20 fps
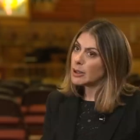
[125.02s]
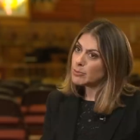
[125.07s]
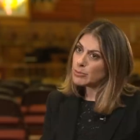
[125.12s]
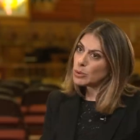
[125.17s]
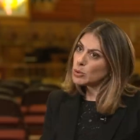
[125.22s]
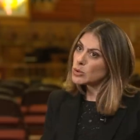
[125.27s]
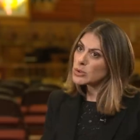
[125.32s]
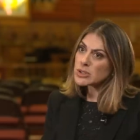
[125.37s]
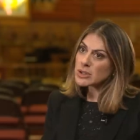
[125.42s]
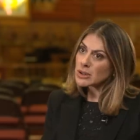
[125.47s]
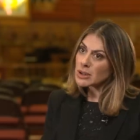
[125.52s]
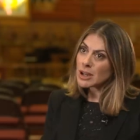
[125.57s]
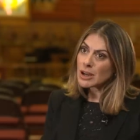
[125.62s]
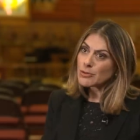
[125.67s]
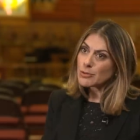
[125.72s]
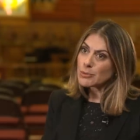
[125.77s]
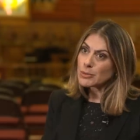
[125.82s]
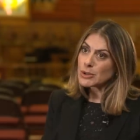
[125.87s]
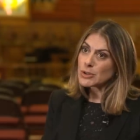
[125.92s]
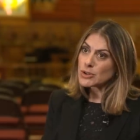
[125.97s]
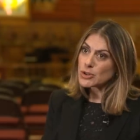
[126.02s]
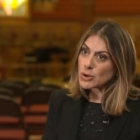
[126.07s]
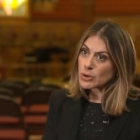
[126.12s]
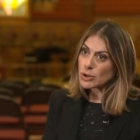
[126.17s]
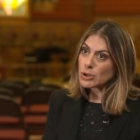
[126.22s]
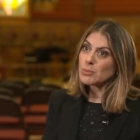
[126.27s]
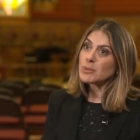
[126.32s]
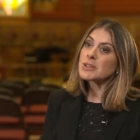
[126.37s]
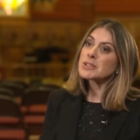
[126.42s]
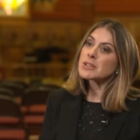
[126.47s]
important government
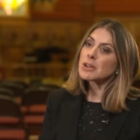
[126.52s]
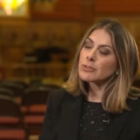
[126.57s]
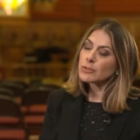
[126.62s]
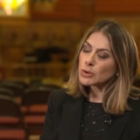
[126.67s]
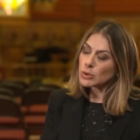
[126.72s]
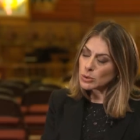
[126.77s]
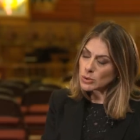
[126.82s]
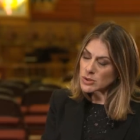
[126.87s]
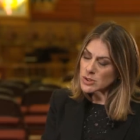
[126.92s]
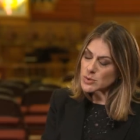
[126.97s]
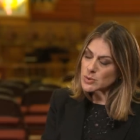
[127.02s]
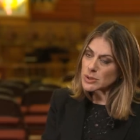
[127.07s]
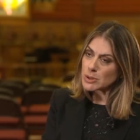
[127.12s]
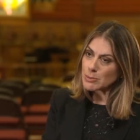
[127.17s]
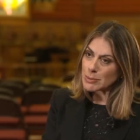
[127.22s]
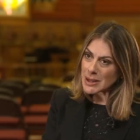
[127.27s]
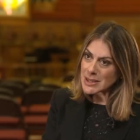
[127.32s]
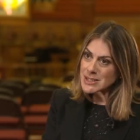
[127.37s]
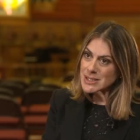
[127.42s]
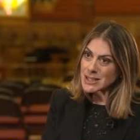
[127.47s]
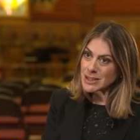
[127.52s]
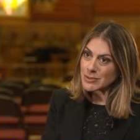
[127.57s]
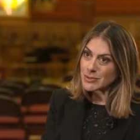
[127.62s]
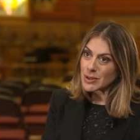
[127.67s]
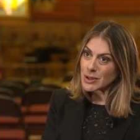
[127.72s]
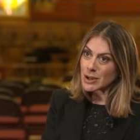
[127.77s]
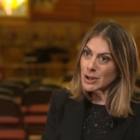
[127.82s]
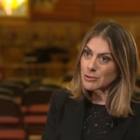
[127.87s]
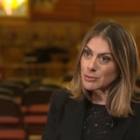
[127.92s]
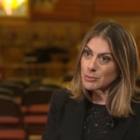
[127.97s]
documents, of course, with the blessing of
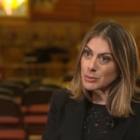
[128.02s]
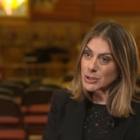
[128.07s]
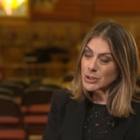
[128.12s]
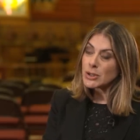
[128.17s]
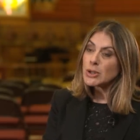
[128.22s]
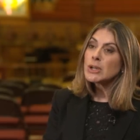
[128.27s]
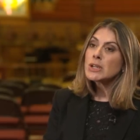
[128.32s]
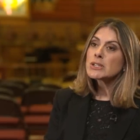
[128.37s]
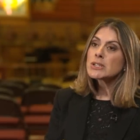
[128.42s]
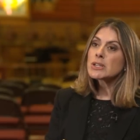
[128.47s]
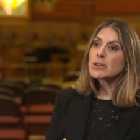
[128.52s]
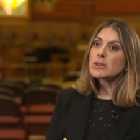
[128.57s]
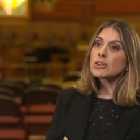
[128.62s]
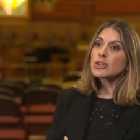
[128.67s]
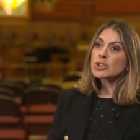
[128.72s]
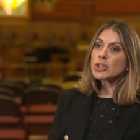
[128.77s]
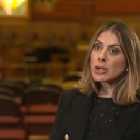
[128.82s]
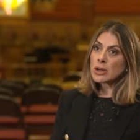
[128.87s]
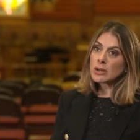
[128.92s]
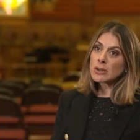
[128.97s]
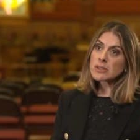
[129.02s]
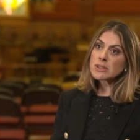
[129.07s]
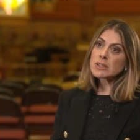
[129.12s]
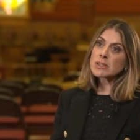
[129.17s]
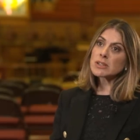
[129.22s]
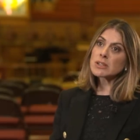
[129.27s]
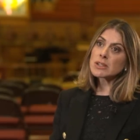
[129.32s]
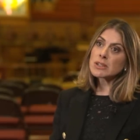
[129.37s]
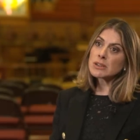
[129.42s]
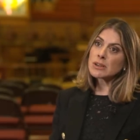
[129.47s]
the government, so that Charles
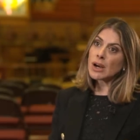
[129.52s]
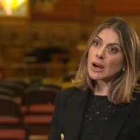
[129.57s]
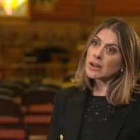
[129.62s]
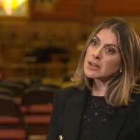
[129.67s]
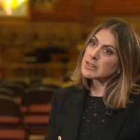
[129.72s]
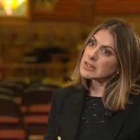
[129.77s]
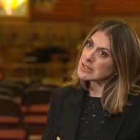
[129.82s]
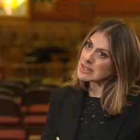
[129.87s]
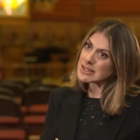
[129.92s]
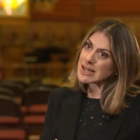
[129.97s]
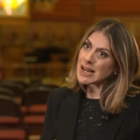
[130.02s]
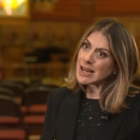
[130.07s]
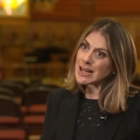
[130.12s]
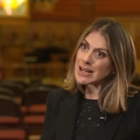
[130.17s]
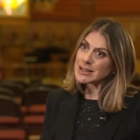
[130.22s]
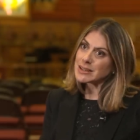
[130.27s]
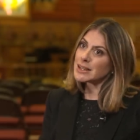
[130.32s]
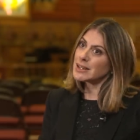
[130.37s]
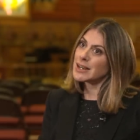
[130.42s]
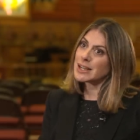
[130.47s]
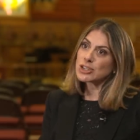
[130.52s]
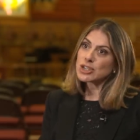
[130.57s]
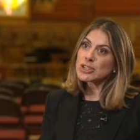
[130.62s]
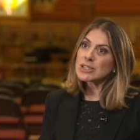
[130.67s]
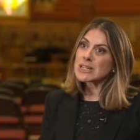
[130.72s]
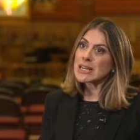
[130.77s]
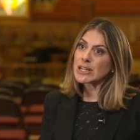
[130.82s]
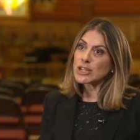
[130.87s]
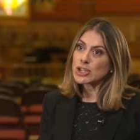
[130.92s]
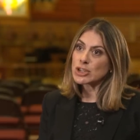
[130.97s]
could understand the
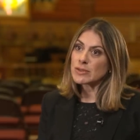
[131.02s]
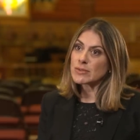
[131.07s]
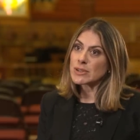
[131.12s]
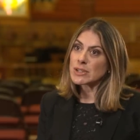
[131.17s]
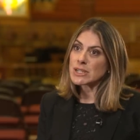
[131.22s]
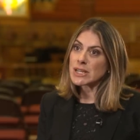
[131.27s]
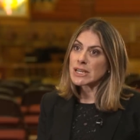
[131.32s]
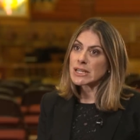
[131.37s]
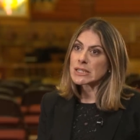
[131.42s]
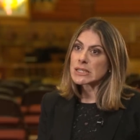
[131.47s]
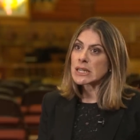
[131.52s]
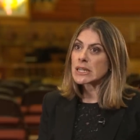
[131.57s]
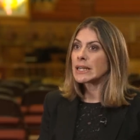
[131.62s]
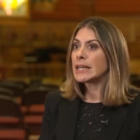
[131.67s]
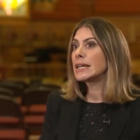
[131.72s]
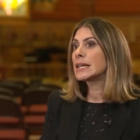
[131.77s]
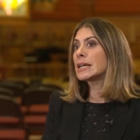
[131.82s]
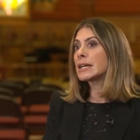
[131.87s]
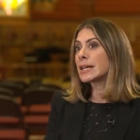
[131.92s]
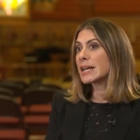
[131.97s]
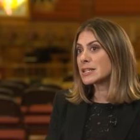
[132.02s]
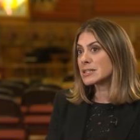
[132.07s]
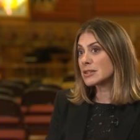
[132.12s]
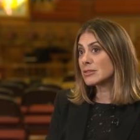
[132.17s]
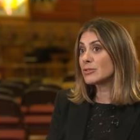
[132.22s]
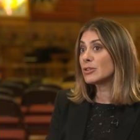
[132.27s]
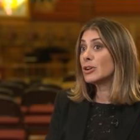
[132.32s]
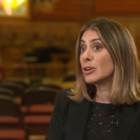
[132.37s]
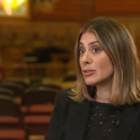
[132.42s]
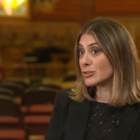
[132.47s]
legislation of the day so that he could get
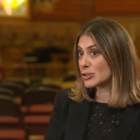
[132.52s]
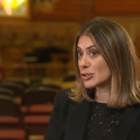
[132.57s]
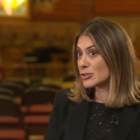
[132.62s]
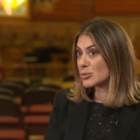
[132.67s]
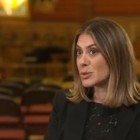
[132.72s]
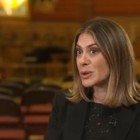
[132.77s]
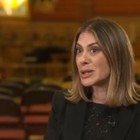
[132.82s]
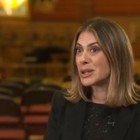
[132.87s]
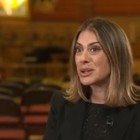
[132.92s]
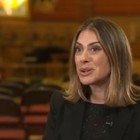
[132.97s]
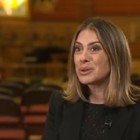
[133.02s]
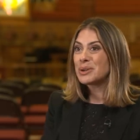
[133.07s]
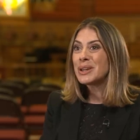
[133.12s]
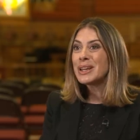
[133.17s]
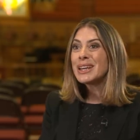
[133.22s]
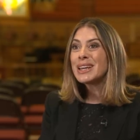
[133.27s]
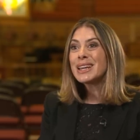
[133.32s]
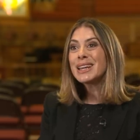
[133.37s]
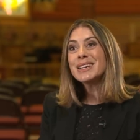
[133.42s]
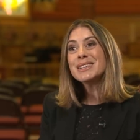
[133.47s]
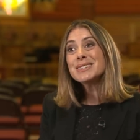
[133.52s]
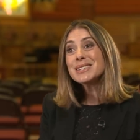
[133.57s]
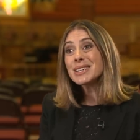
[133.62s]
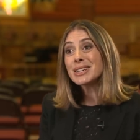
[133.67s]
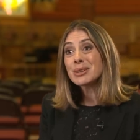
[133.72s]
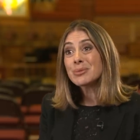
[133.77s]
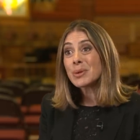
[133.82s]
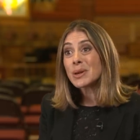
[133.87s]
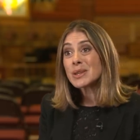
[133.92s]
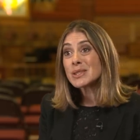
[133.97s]
involved, as we know he
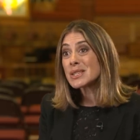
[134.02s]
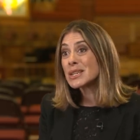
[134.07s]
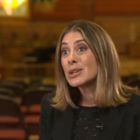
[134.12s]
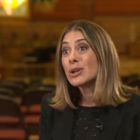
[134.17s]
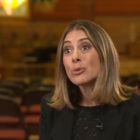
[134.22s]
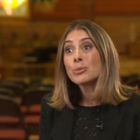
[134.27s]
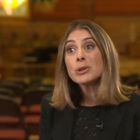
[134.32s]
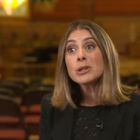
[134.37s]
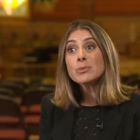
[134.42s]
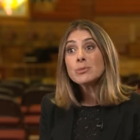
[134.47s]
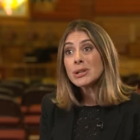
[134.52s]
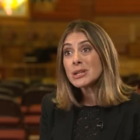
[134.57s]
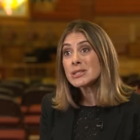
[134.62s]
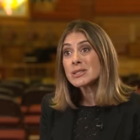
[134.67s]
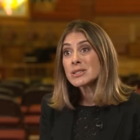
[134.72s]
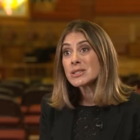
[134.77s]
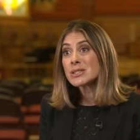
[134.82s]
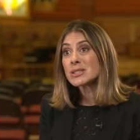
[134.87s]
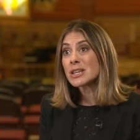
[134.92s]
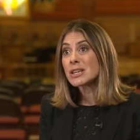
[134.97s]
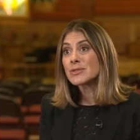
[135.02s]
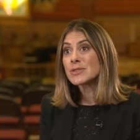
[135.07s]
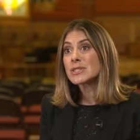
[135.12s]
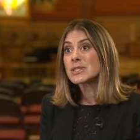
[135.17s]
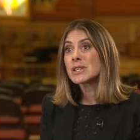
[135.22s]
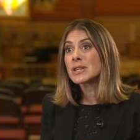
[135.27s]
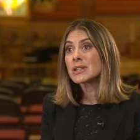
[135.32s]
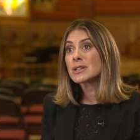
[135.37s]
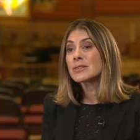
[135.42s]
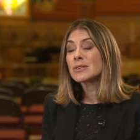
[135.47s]
did, because he lobbied ministers over
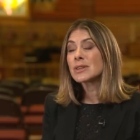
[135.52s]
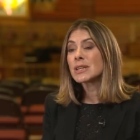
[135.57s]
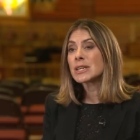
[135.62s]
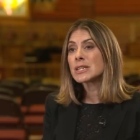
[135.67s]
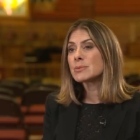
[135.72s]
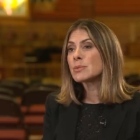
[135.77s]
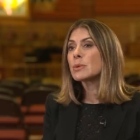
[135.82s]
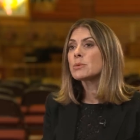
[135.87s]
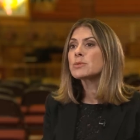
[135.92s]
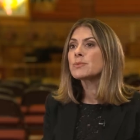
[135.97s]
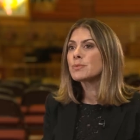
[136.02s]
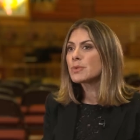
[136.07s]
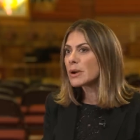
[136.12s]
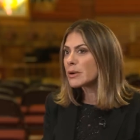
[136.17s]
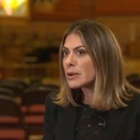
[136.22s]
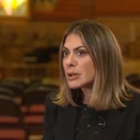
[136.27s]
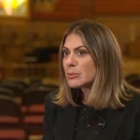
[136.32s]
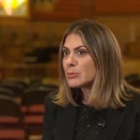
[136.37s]
certain things. But it was very